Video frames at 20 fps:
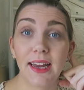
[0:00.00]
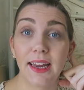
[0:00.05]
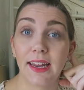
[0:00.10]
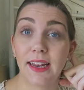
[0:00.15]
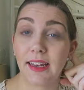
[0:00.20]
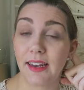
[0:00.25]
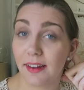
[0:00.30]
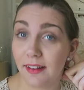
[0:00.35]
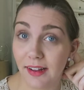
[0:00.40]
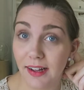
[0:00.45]

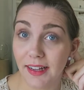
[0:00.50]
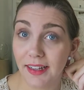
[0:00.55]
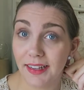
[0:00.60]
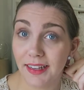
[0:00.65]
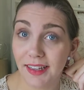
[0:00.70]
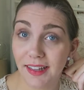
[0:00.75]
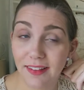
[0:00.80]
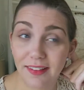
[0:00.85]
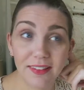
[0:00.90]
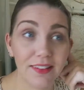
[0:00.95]
and
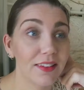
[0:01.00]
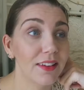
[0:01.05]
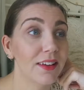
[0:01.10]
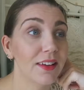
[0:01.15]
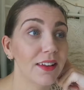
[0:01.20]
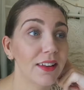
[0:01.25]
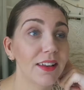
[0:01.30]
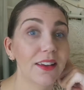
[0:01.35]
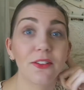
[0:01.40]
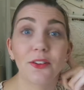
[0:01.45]
guys
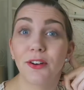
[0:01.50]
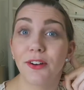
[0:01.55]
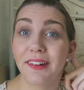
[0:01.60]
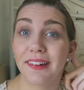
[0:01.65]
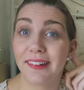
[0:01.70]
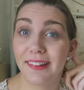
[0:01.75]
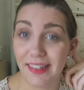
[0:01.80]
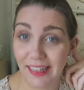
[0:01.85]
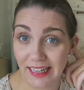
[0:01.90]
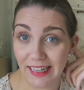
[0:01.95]
that are
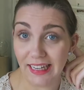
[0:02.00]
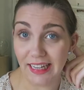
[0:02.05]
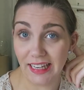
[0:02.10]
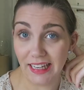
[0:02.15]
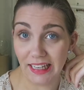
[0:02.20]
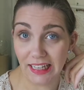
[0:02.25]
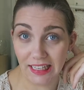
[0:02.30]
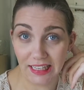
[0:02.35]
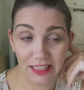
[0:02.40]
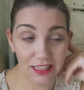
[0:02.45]

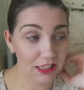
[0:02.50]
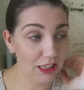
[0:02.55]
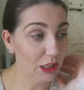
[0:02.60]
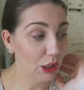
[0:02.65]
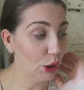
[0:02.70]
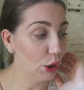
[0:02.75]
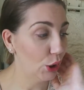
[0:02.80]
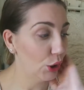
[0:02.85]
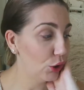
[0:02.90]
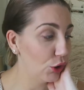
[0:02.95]
taken.
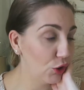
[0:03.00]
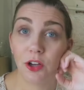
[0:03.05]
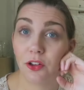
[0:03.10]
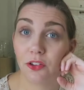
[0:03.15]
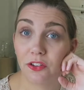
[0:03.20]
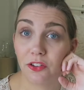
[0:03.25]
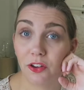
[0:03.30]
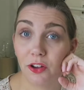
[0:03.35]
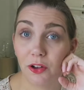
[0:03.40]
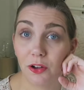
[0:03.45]

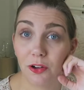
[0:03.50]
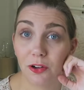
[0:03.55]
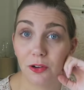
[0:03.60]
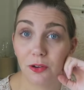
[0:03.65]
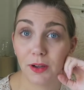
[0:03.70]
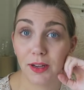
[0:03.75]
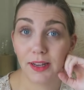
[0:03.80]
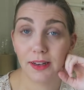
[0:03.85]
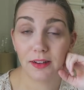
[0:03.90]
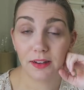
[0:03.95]

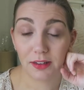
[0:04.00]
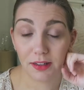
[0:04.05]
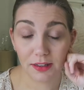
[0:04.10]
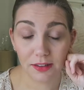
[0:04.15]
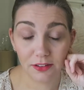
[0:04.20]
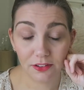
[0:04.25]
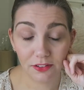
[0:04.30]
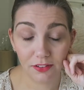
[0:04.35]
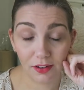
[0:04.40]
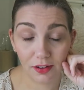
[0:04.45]
So in the
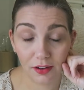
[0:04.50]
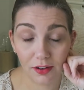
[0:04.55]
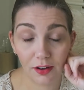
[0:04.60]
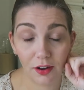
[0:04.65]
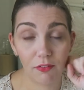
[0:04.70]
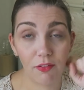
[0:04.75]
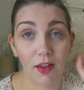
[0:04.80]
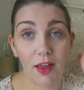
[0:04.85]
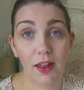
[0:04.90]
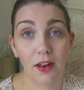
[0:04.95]
last year,
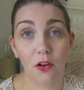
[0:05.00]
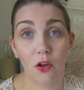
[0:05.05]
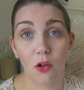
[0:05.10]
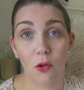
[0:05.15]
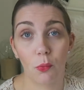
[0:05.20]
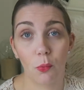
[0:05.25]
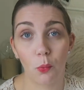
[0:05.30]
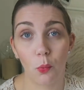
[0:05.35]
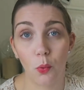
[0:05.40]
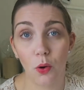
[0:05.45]
I've had
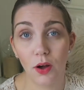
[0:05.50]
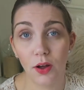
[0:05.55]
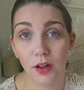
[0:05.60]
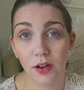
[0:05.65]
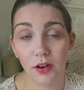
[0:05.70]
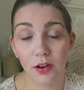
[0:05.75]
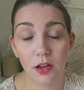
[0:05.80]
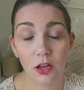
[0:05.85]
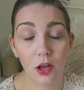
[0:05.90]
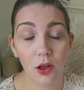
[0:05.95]
not
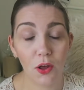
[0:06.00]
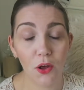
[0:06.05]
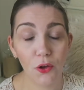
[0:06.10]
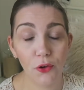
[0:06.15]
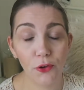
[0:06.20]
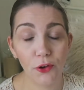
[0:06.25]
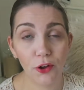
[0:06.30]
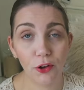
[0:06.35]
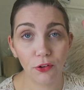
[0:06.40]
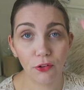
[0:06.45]
one,
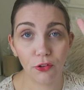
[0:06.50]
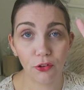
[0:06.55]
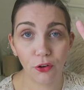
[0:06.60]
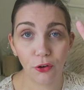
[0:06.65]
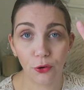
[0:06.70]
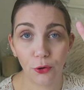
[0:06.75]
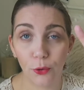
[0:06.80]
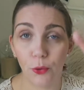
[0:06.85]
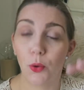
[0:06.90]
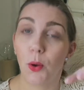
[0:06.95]
not
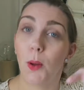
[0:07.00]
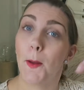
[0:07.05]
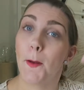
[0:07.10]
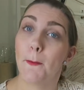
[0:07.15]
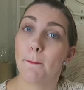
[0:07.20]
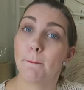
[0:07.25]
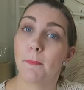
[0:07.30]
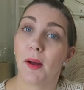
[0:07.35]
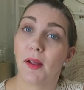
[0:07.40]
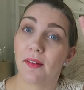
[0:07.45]
two,
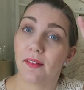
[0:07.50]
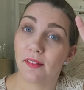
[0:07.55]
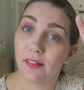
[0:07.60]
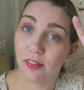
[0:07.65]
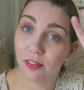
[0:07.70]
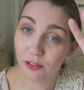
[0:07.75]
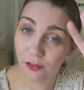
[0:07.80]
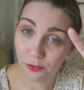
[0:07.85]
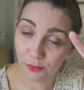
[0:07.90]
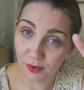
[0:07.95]
but
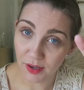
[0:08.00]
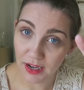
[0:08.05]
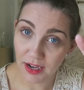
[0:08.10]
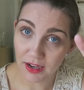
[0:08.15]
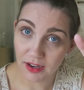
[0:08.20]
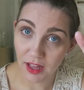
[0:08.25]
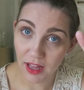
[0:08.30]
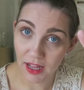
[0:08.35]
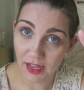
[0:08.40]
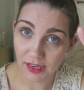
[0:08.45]

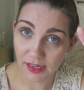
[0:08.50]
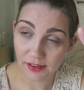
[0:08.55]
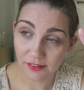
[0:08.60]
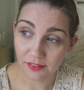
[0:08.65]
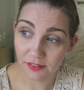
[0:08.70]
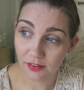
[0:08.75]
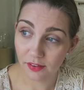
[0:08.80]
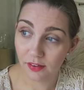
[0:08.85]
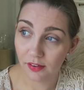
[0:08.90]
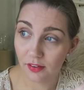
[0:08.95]
three
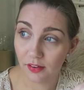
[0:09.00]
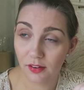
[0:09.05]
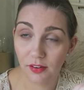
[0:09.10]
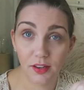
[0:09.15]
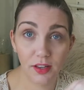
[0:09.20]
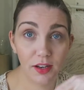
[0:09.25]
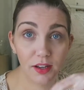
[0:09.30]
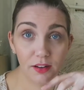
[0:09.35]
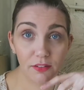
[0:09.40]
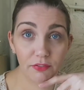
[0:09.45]
guys
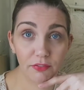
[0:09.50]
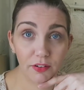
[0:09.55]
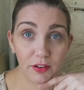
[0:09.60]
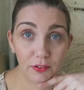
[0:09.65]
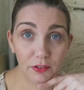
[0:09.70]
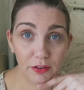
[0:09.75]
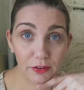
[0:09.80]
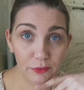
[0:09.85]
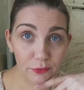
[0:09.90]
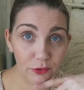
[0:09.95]
that I
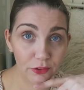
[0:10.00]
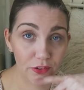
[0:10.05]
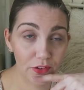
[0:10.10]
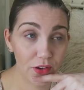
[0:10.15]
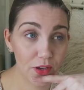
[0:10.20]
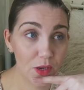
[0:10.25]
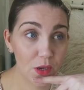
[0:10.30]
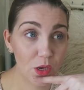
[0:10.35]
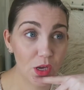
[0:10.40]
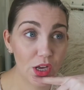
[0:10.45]
found out
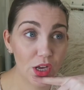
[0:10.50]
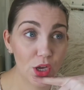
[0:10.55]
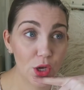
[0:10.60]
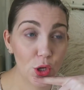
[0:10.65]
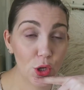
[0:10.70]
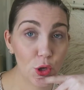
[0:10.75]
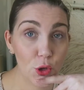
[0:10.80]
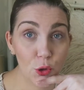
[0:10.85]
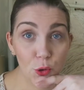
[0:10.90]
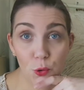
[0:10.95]

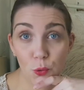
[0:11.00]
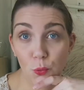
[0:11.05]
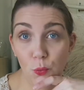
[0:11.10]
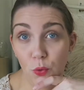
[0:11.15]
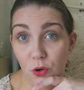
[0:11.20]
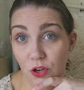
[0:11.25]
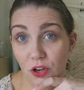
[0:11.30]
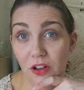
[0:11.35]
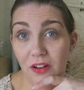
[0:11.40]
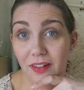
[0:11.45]

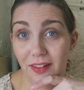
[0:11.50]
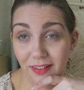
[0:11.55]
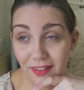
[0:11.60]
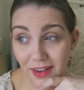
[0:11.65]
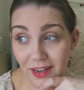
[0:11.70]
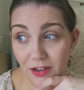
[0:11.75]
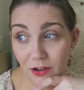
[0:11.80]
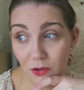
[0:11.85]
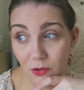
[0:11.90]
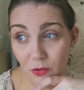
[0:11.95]
were not
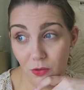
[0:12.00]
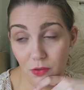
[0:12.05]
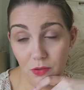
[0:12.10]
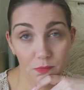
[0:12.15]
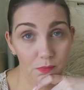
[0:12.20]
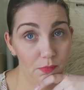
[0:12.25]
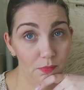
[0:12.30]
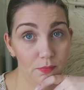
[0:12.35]
single.